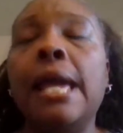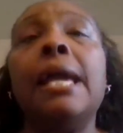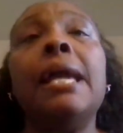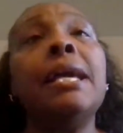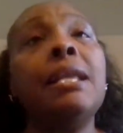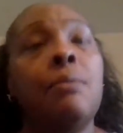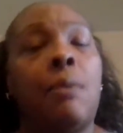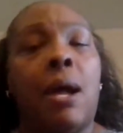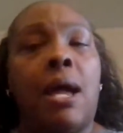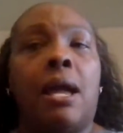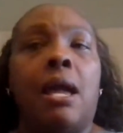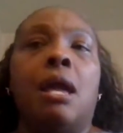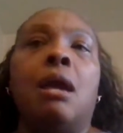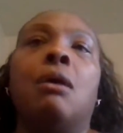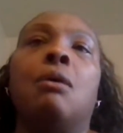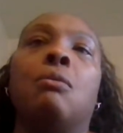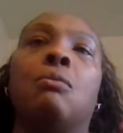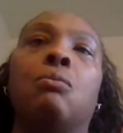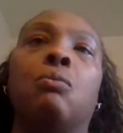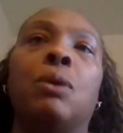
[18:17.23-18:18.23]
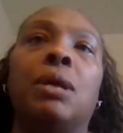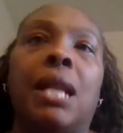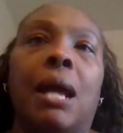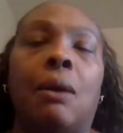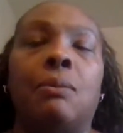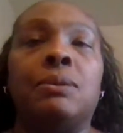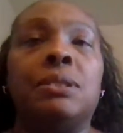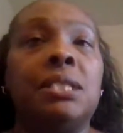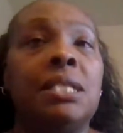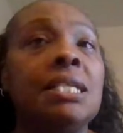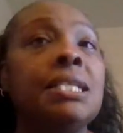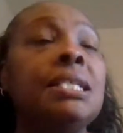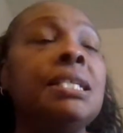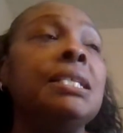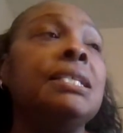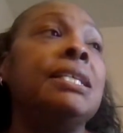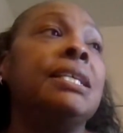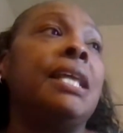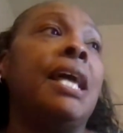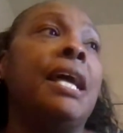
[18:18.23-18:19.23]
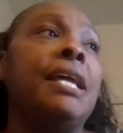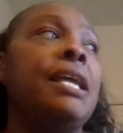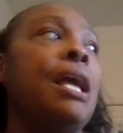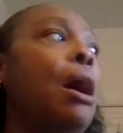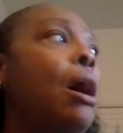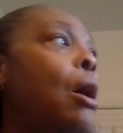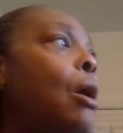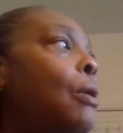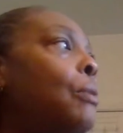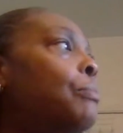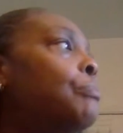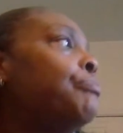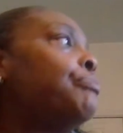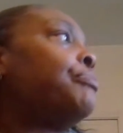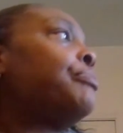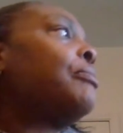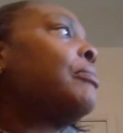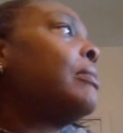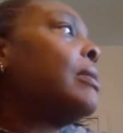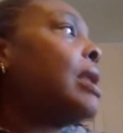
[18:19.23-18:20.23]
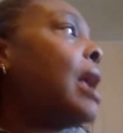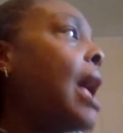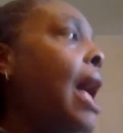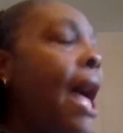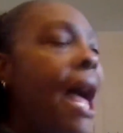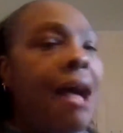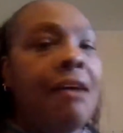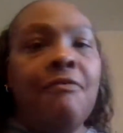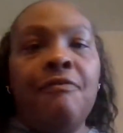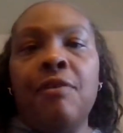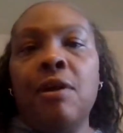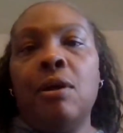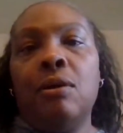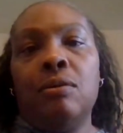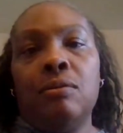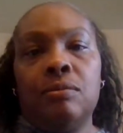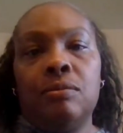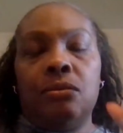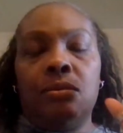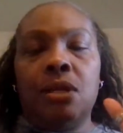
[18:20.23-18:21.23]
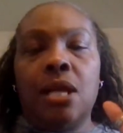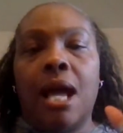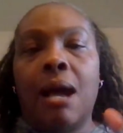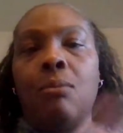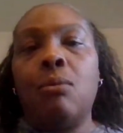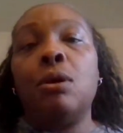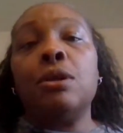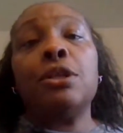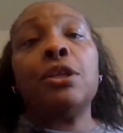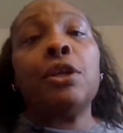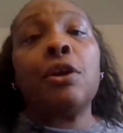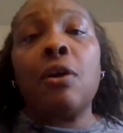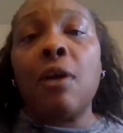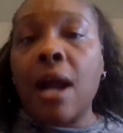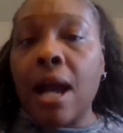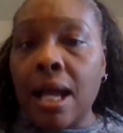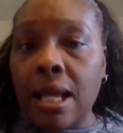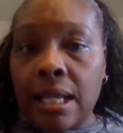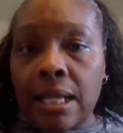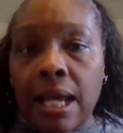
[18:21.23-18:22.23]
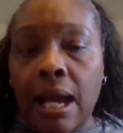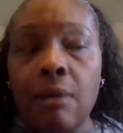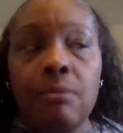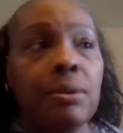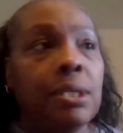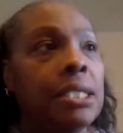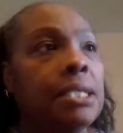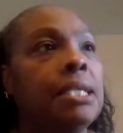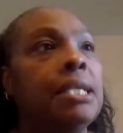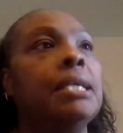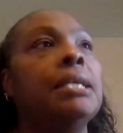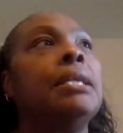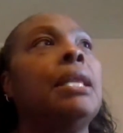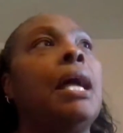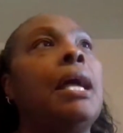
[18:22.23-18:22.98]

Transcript: Anyway, when I was listening to that, y'all, I felt I wanted to cry. I really did.